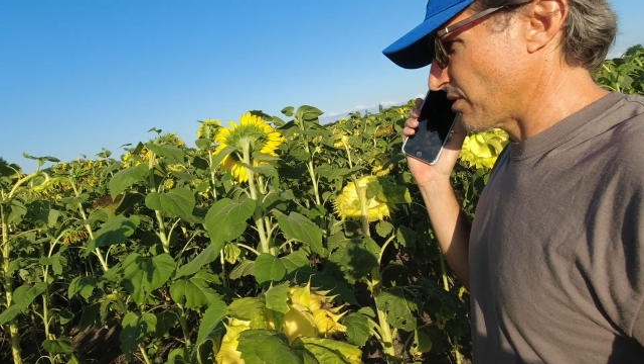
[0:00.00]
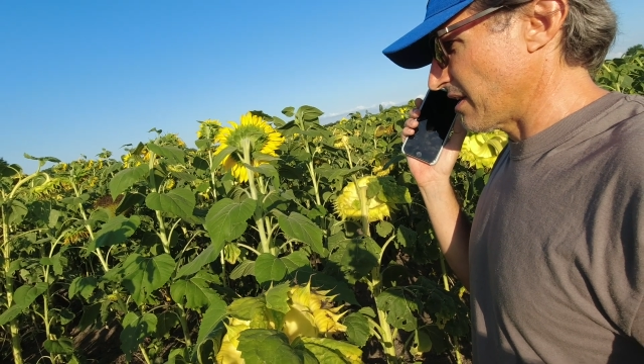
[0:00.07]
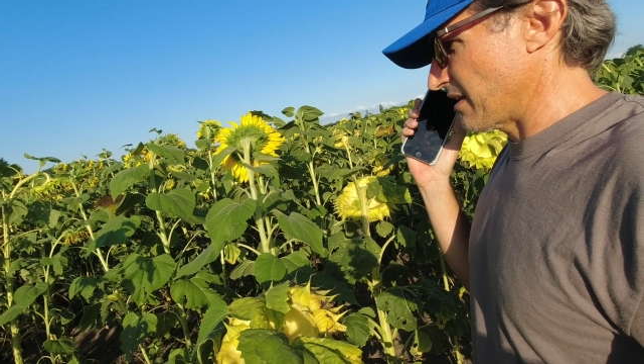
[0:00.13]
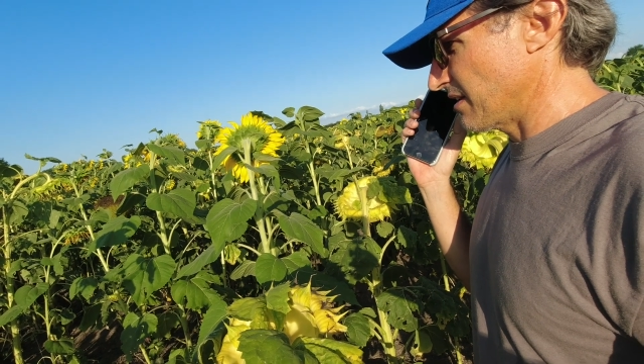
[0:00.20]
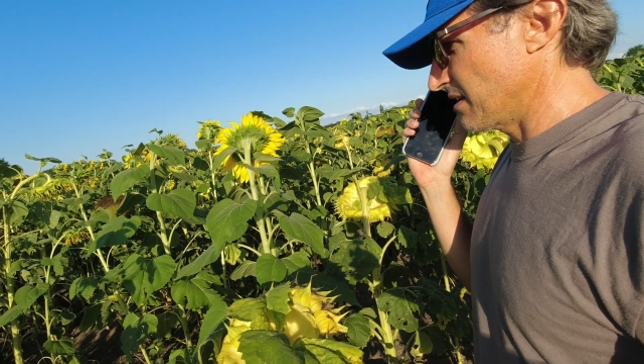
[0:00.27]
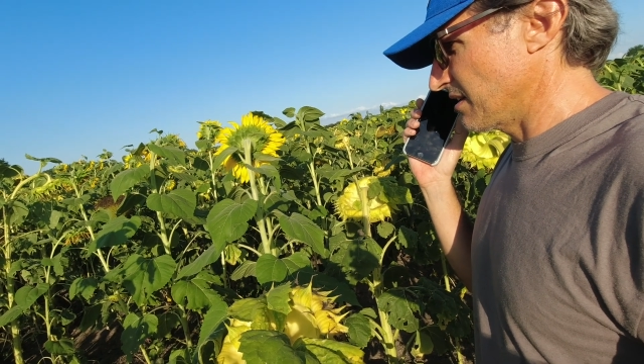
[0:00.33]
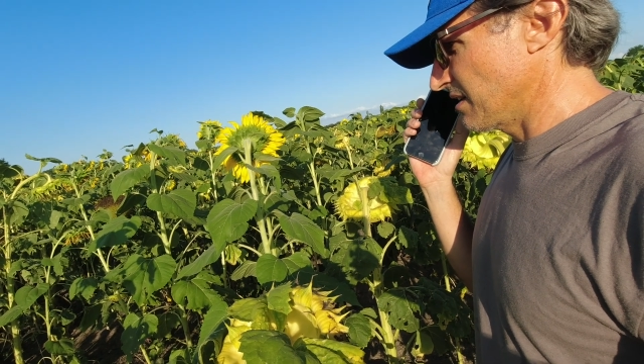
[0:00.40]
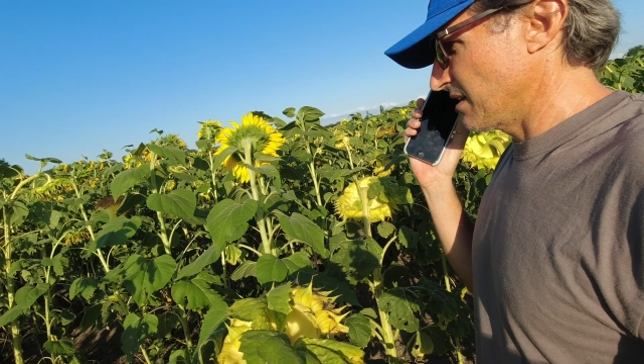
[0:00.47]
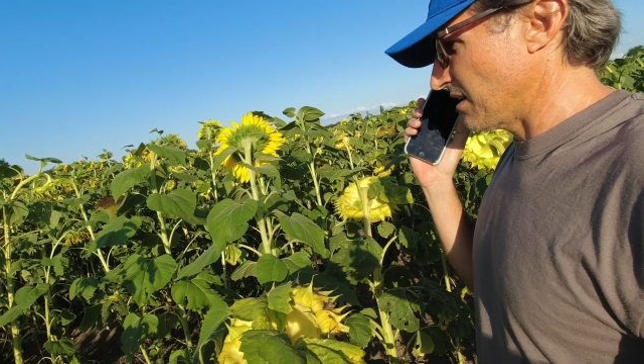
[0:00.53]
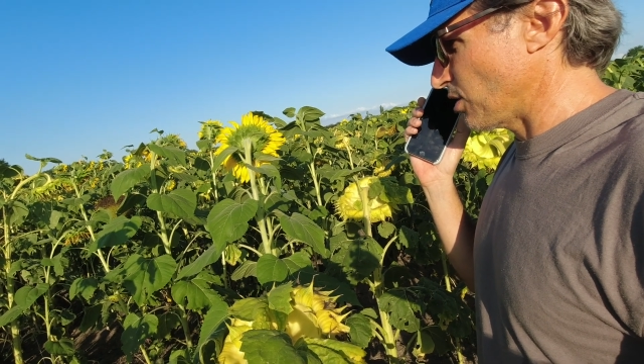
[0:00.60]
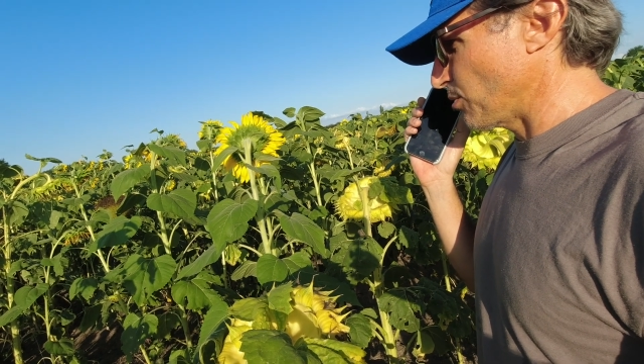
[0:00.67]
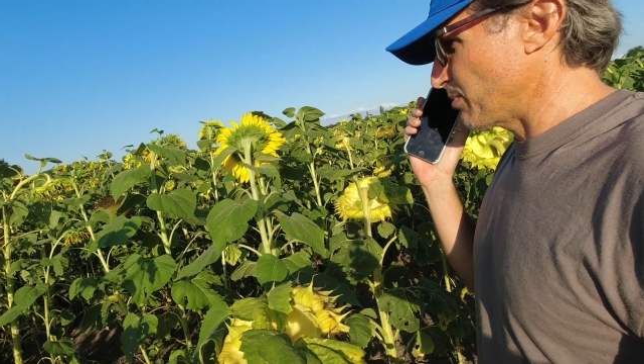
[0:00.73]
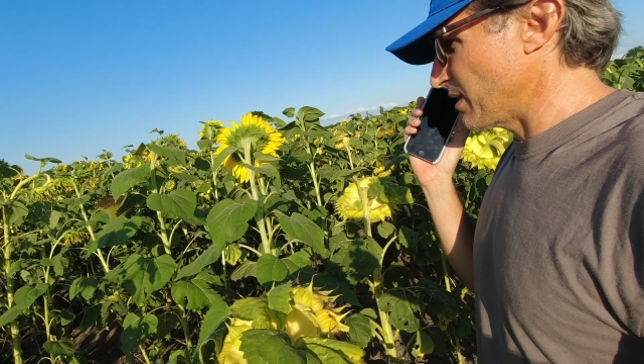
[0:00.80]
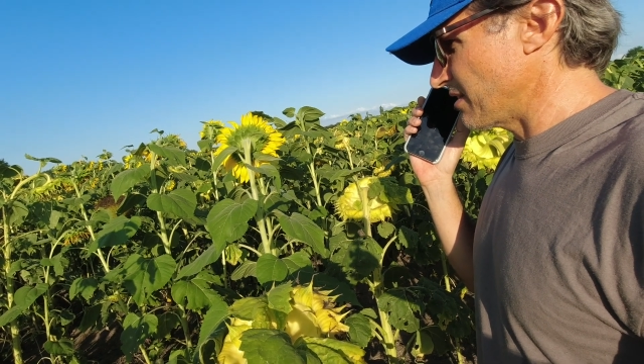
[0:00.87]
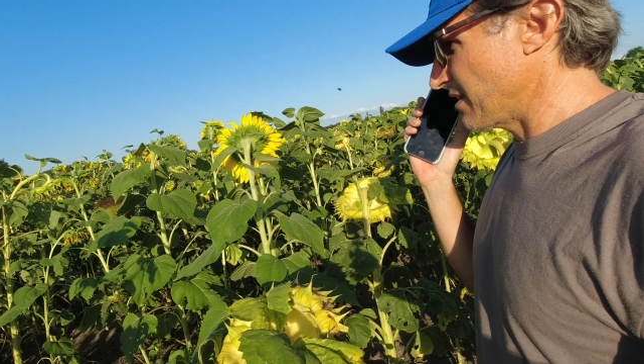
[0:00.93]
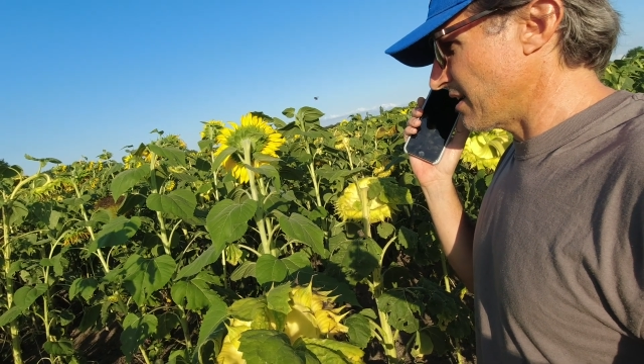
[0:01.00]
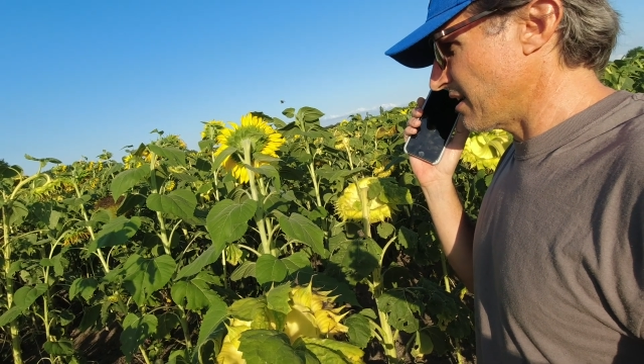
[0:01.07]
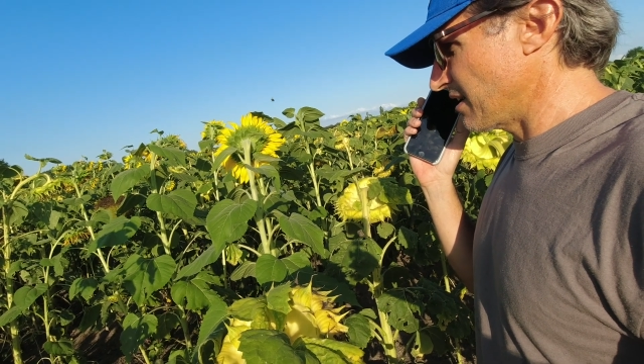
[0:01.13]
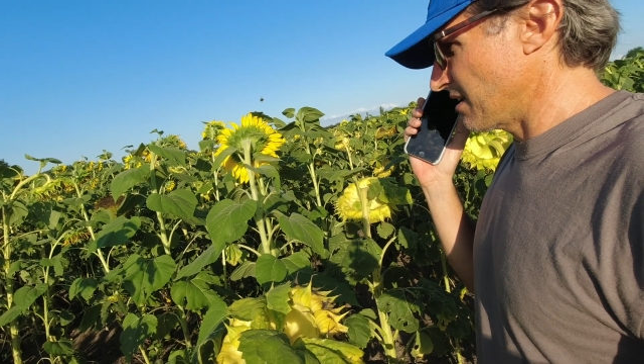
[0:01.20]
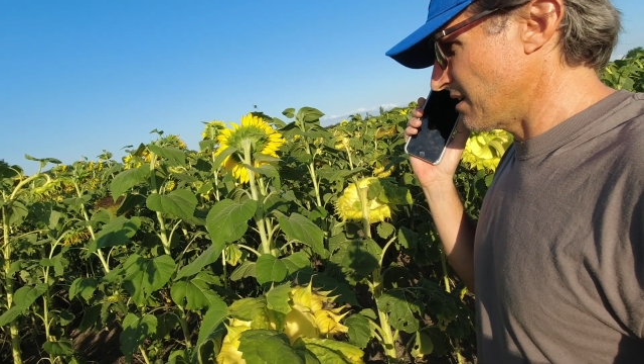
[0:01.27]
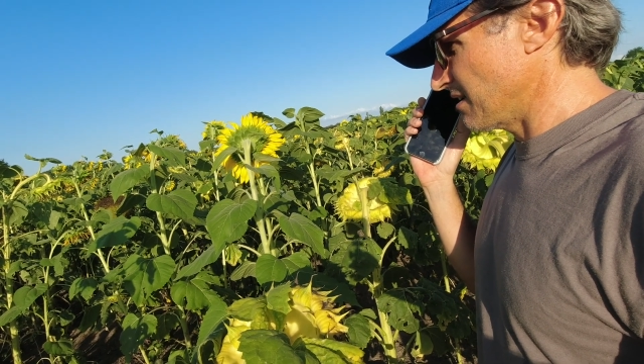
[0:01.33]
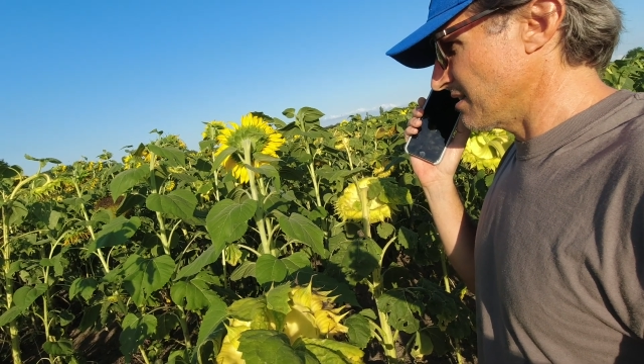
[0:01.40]
great. I'll be
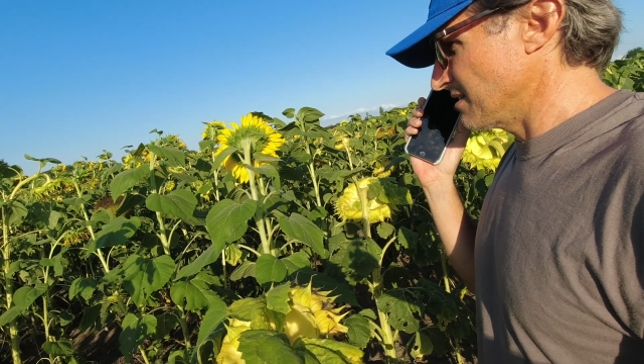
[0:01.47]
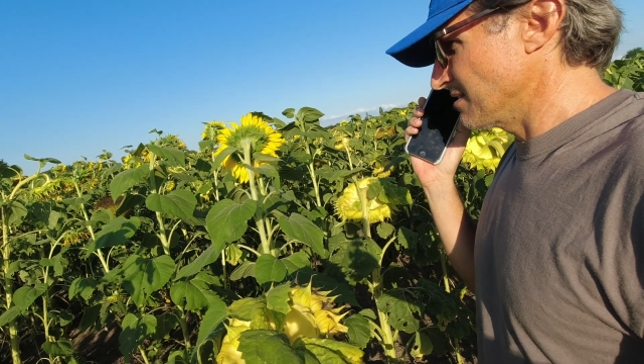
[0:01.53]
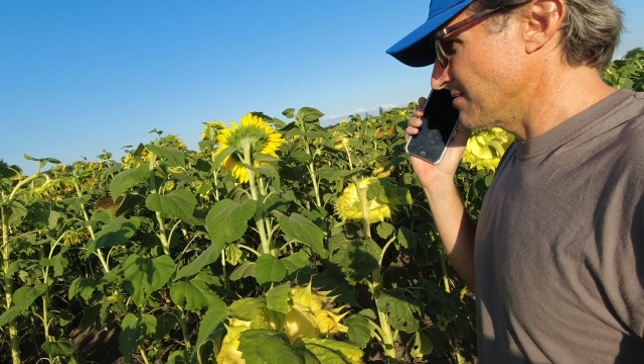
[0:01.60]
there,